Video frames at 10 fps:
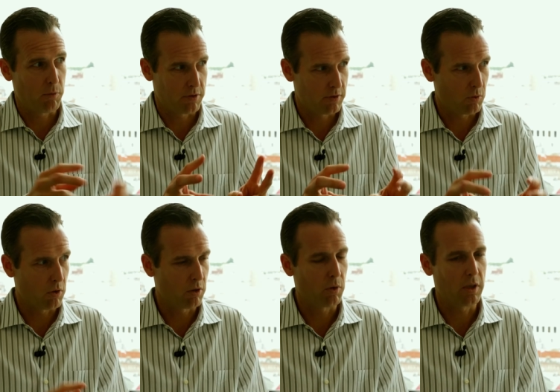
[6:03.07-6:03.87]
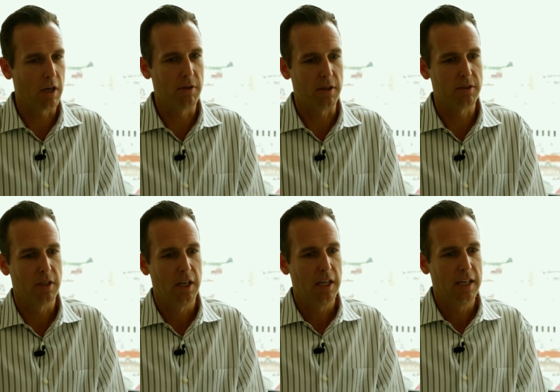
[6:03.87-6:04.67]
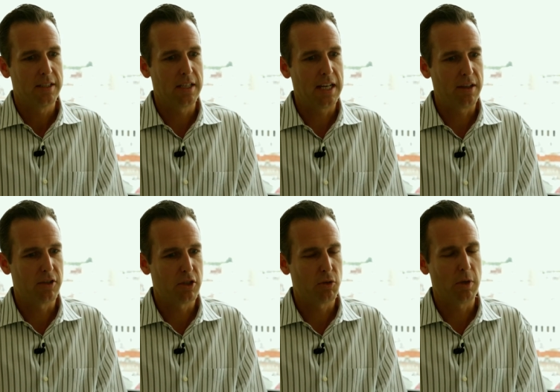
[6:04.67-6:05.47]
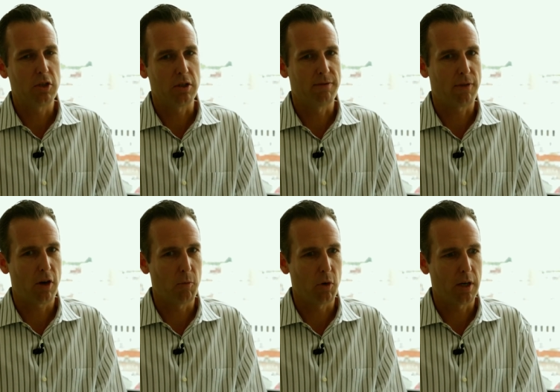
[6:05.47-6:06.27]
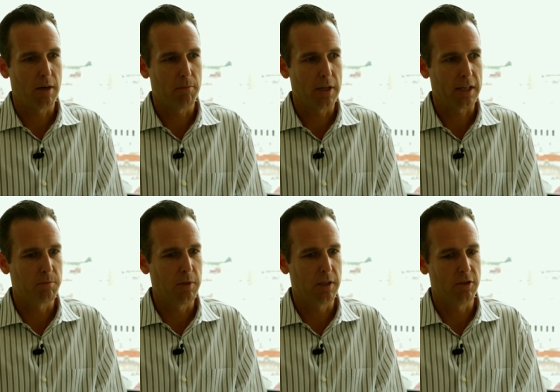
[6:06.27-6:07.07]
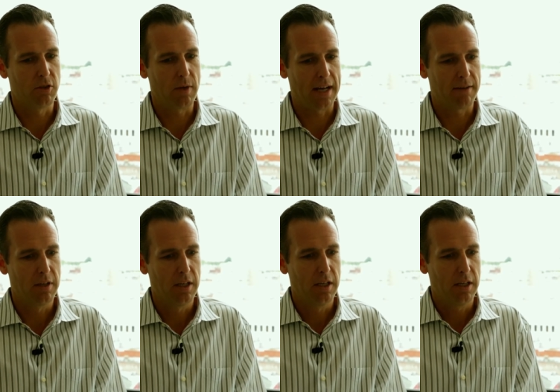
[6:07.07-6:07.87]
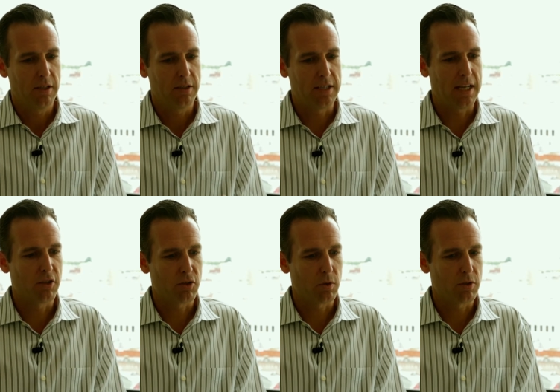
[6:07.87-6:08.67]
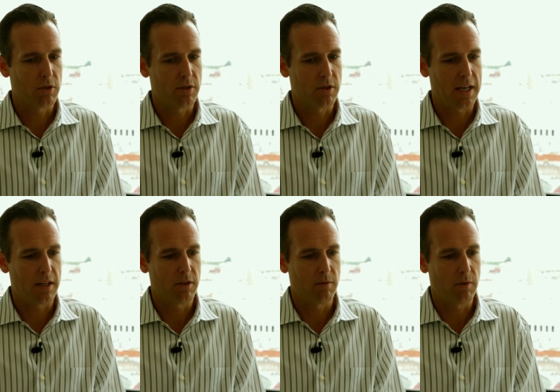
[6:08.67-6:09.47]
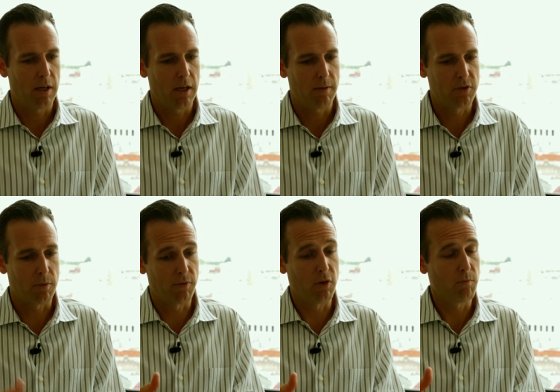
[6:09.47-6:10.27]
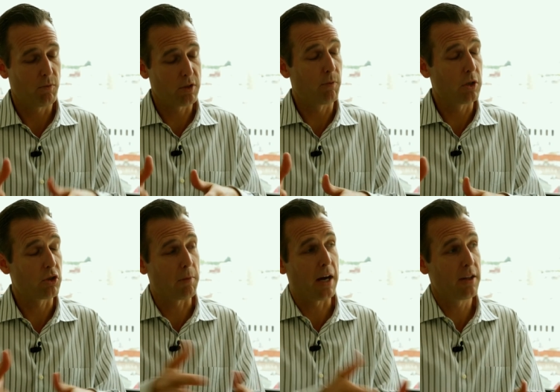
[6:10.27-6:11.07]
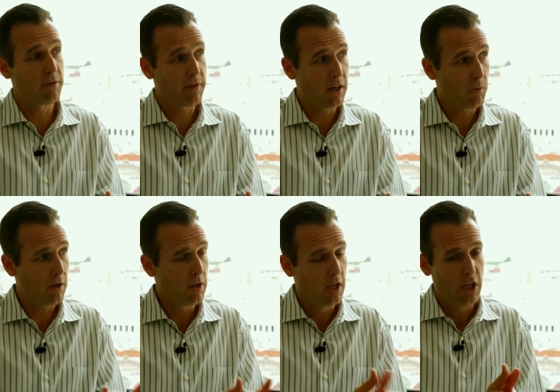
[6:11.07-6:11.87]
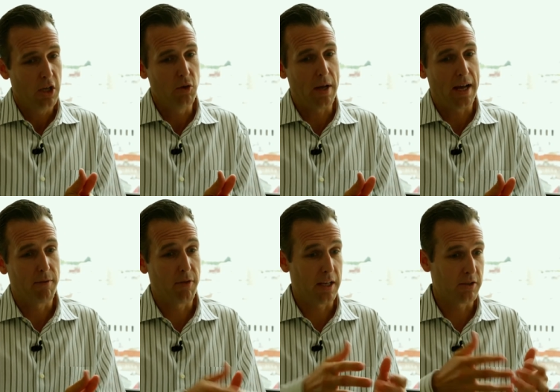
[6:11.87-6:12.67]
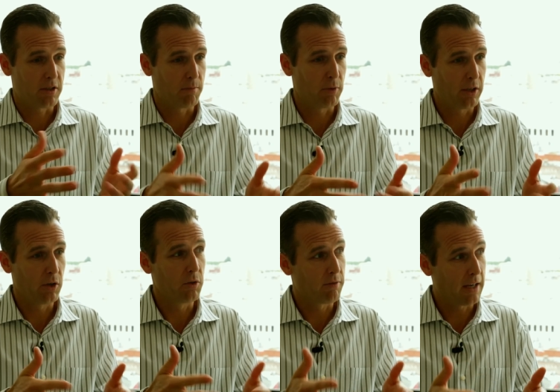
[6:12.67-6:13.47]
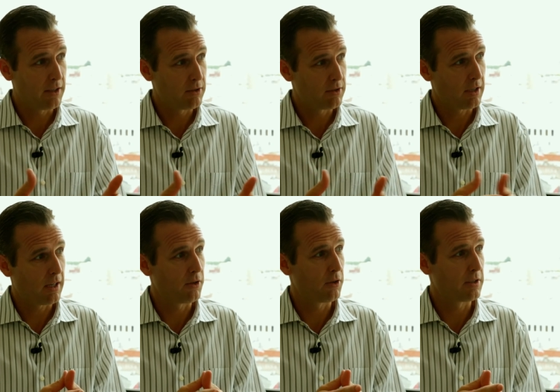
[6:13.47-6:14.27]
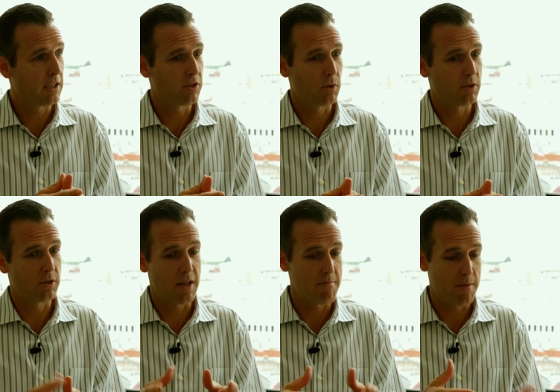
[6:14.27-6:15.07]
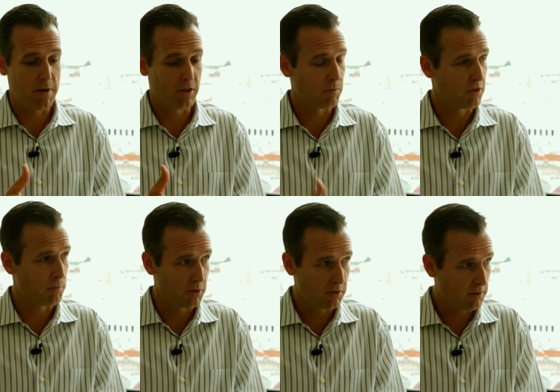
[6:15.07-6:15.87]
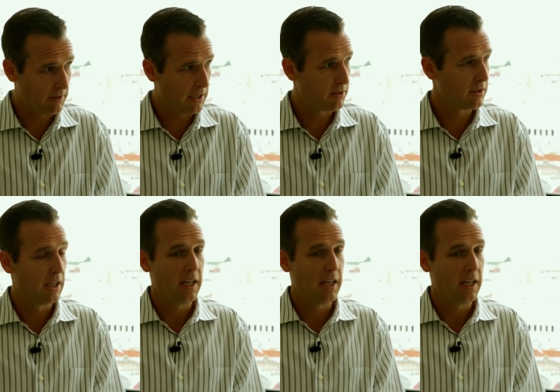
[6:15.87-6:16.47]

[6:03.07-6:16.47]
was quote-unquote governance. Today, the situation is far more complex because you have data sources that some of which are behind the firewall. You have, thanks to bring your own device, other data sources that may be on someone's personal device.